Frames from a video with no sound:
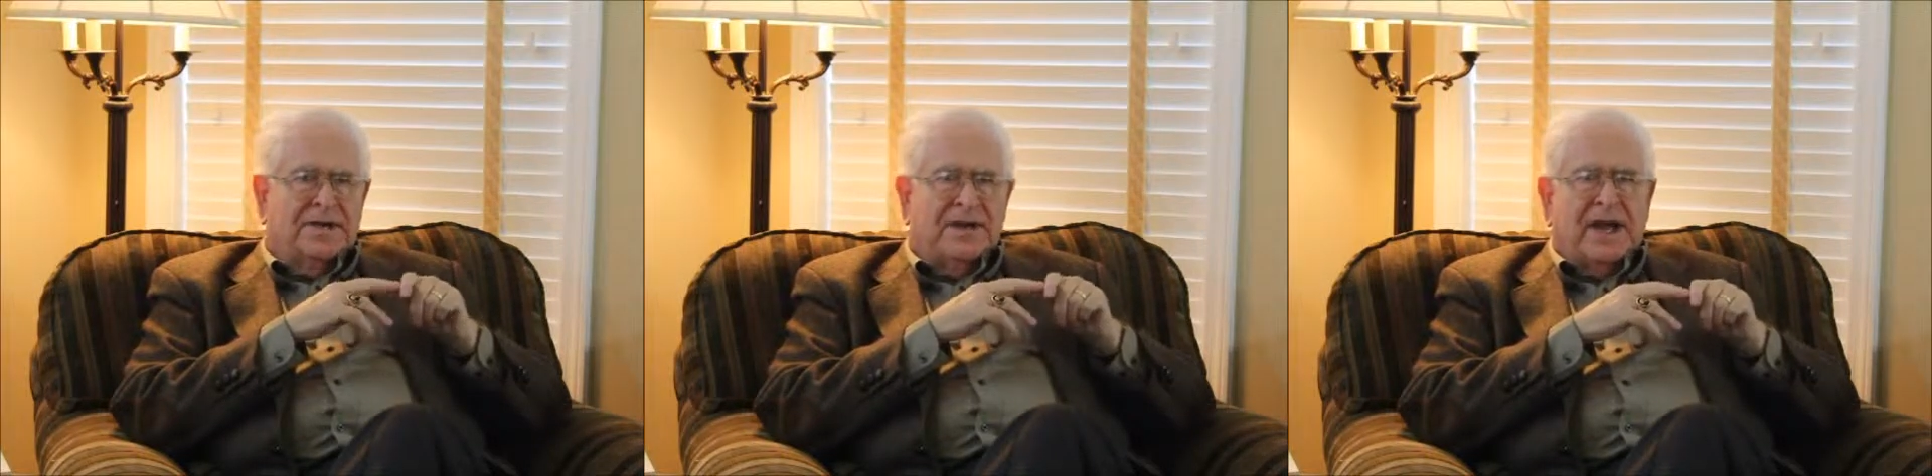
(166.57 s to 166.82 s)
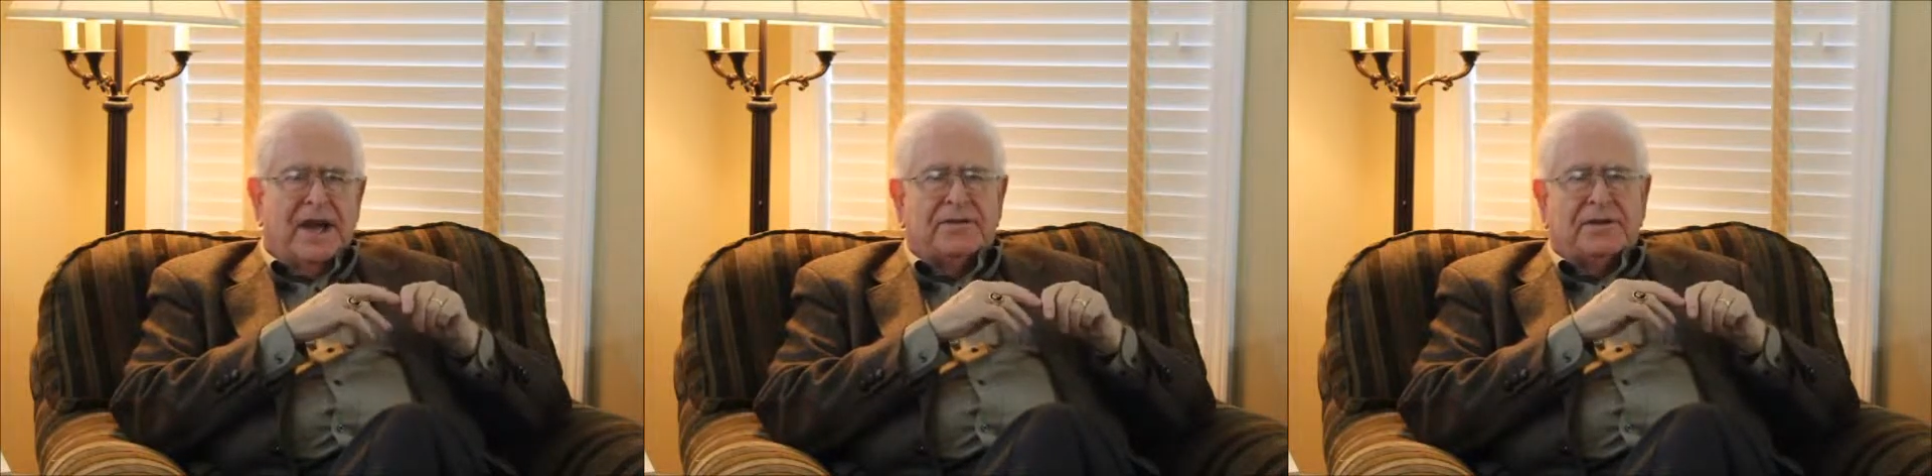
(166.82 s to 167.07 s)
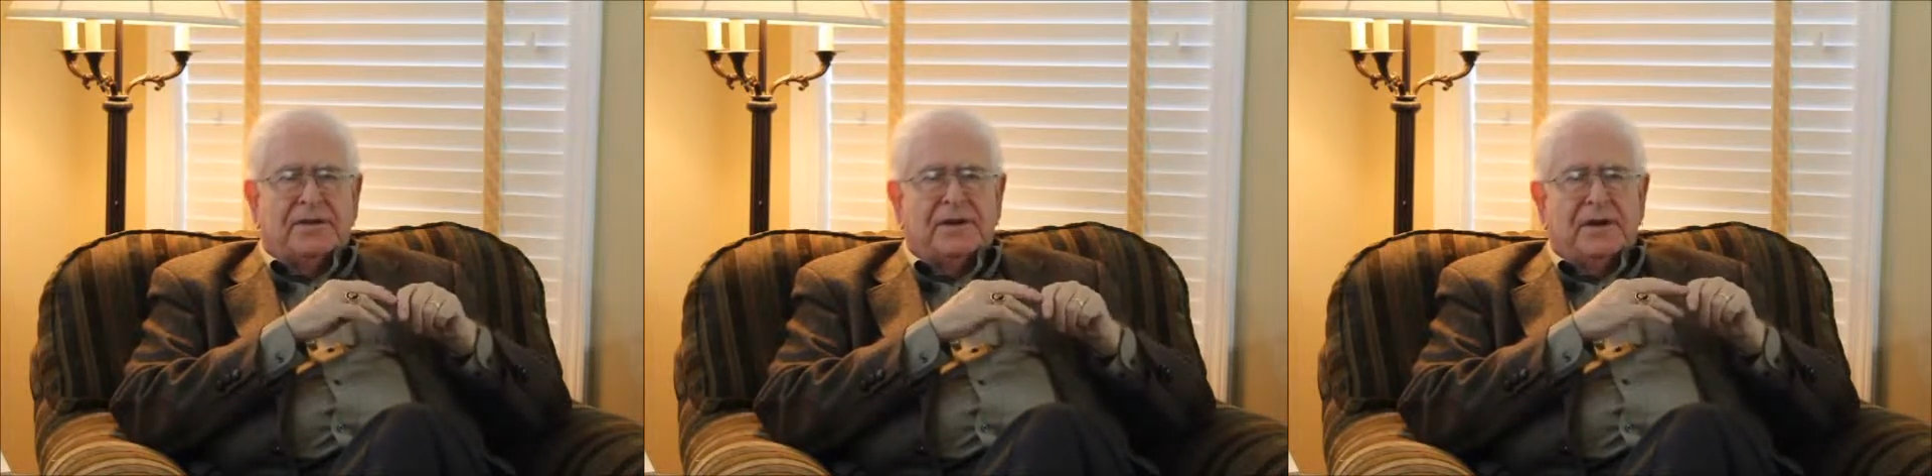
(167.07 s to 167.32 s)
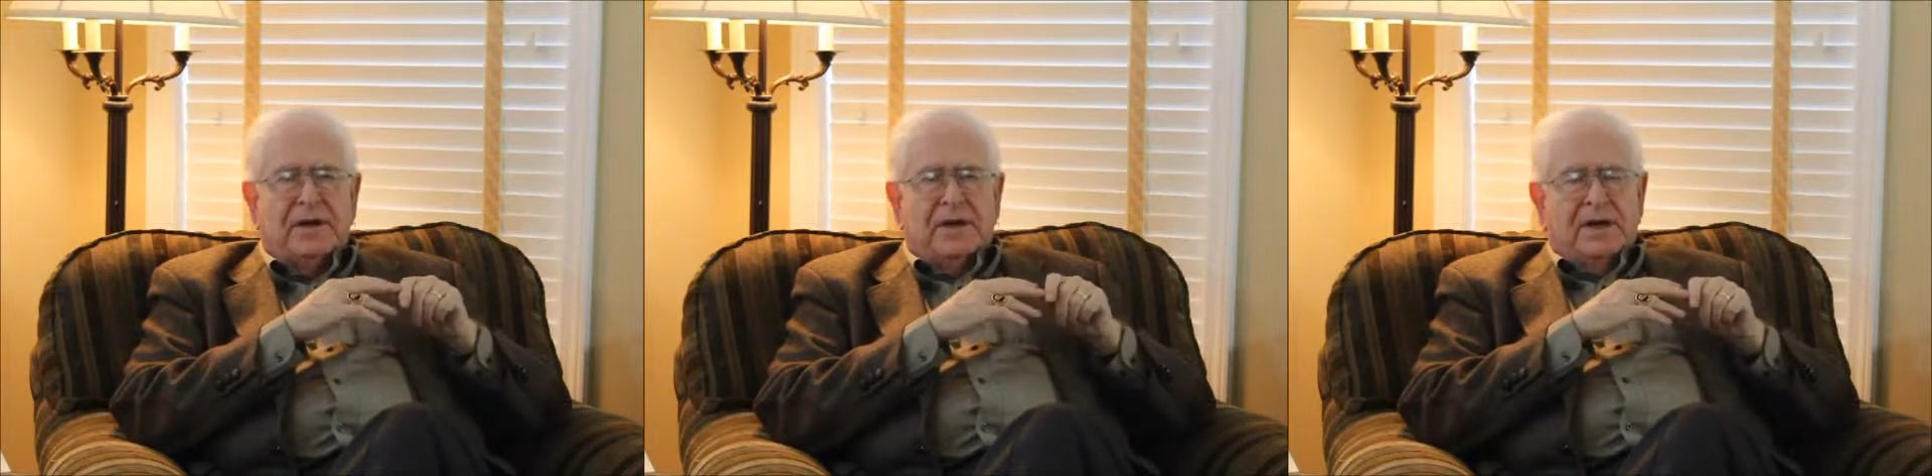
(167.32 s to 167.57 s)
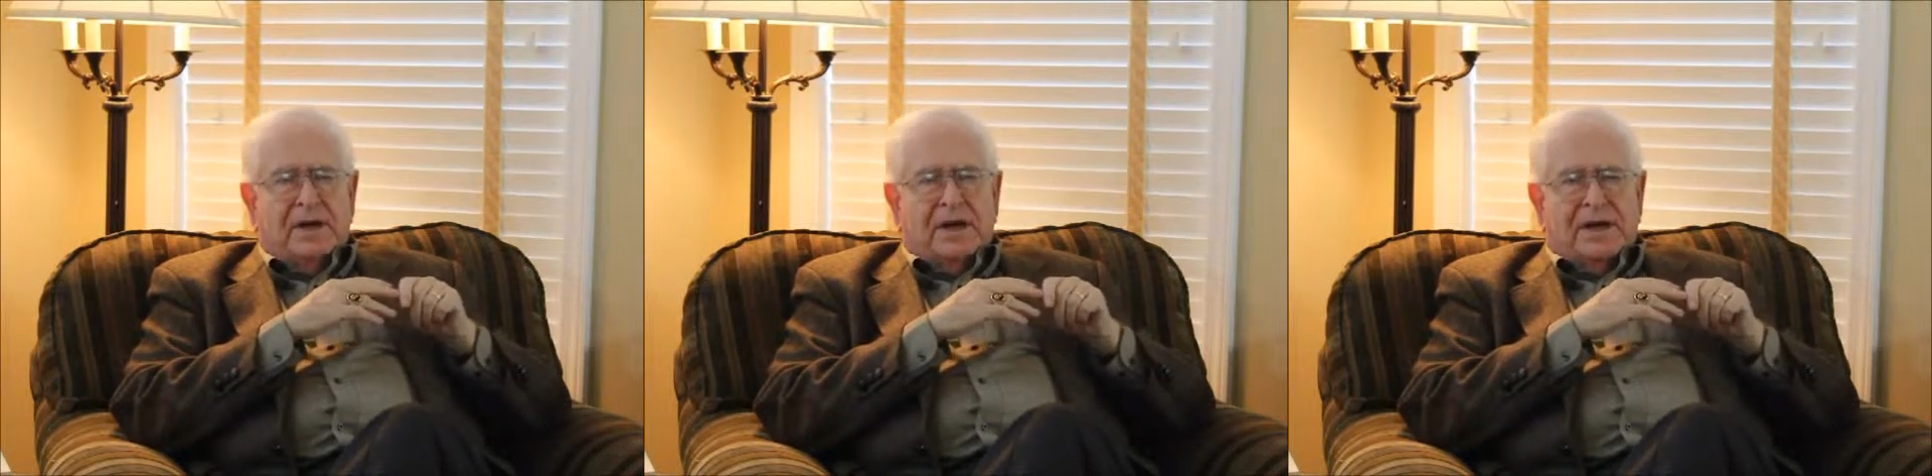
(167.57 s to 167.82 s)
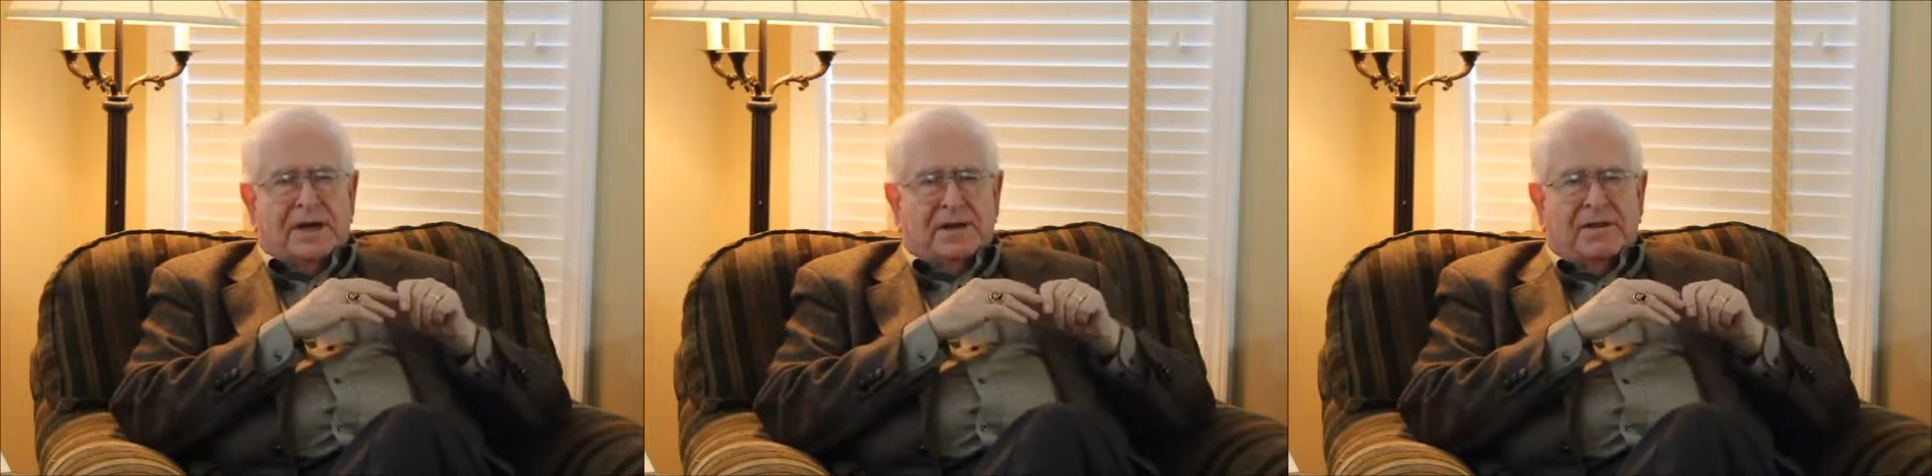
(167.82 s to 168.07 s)
Together,
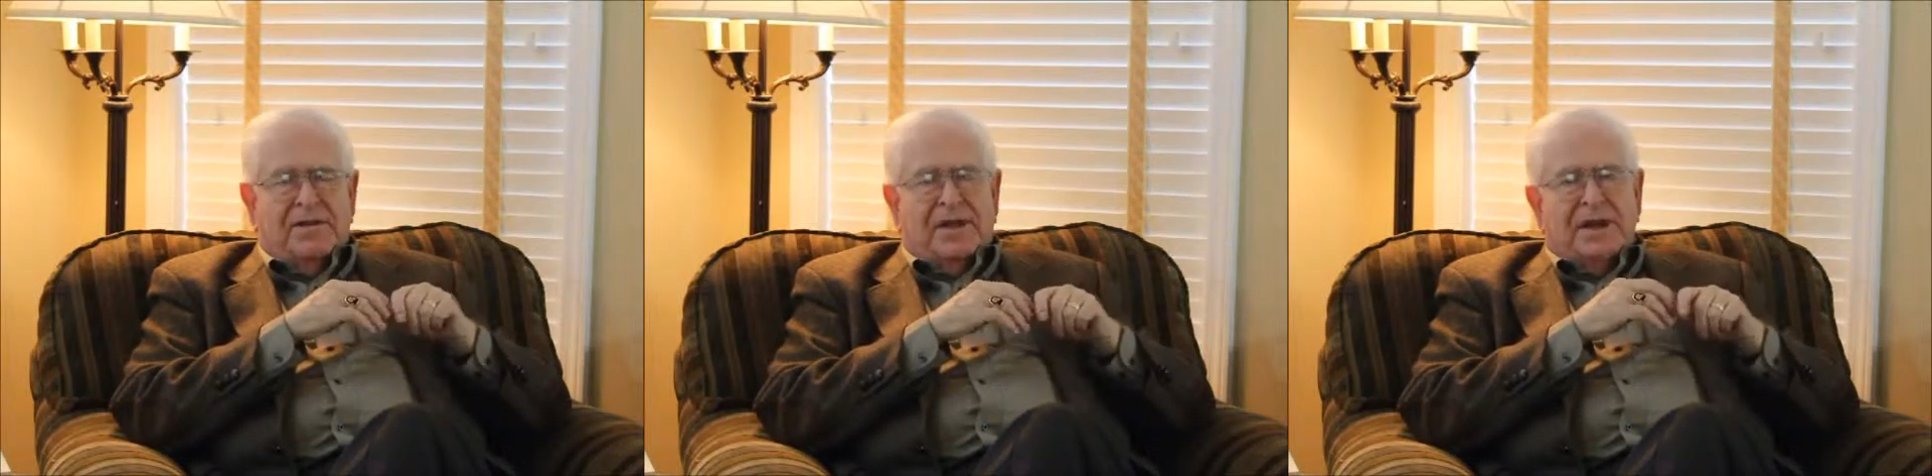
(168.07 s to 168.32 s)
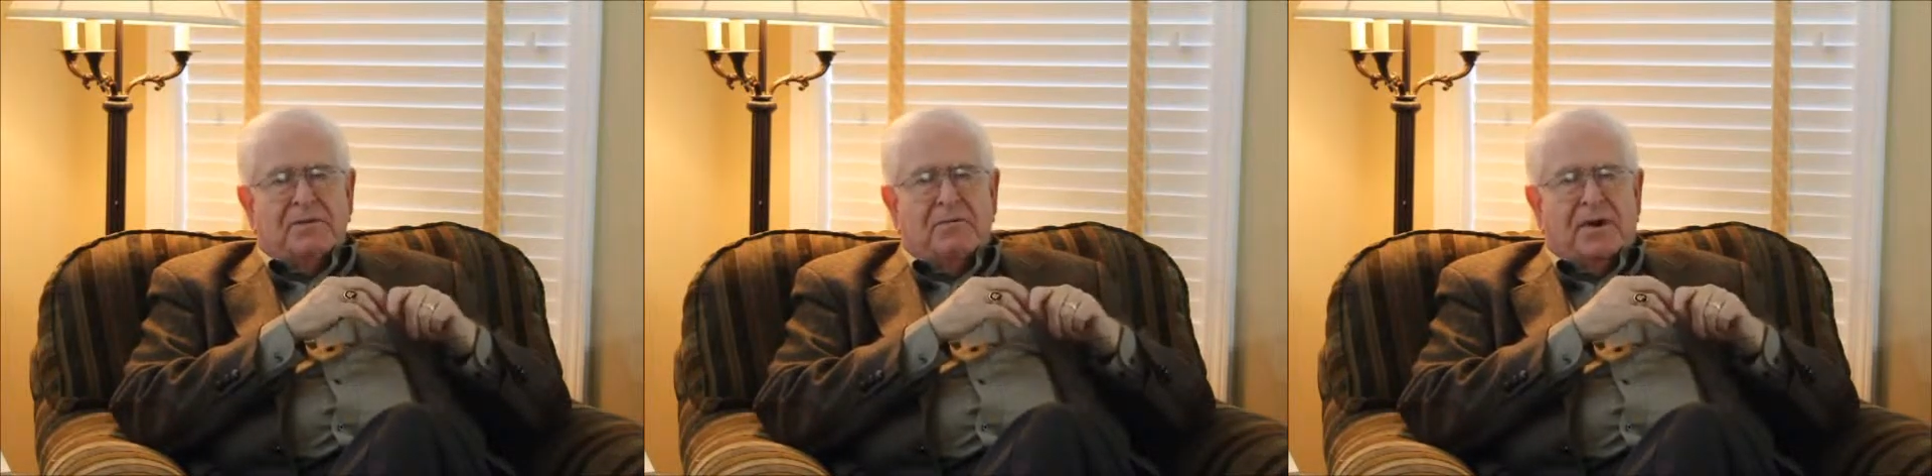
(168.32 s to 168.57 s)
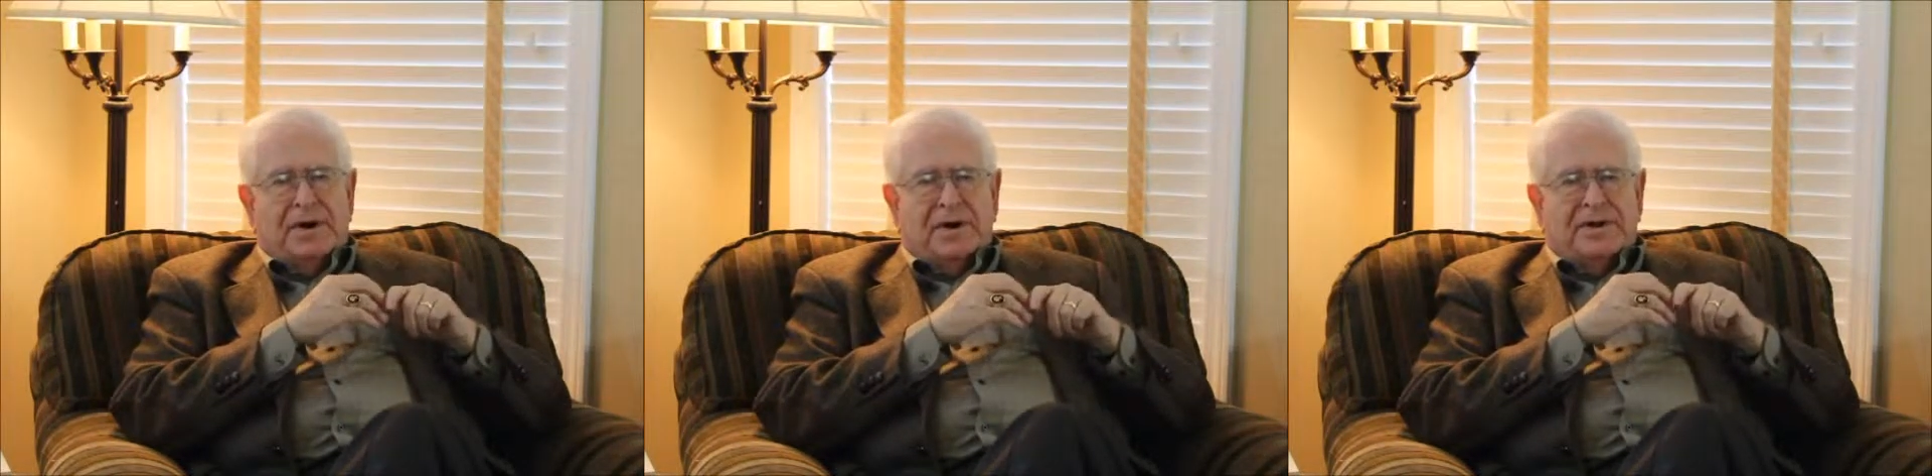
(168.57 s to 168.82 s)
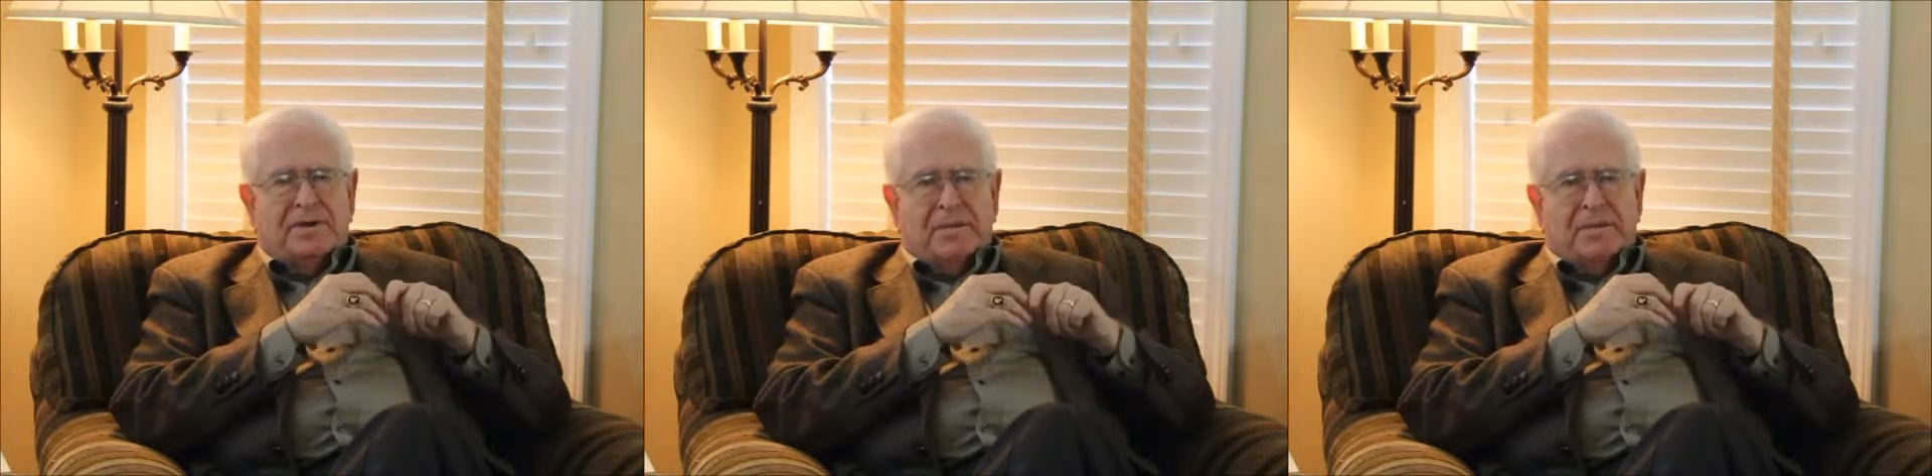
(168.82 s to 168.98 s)
they wanted